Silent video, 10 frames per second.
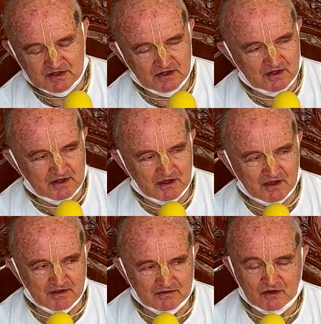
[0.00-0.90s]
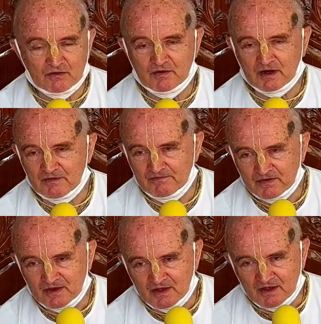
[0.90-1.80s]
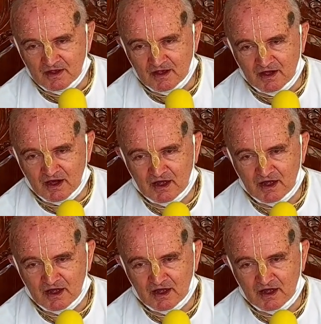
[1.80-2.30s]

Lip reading: Dhruva had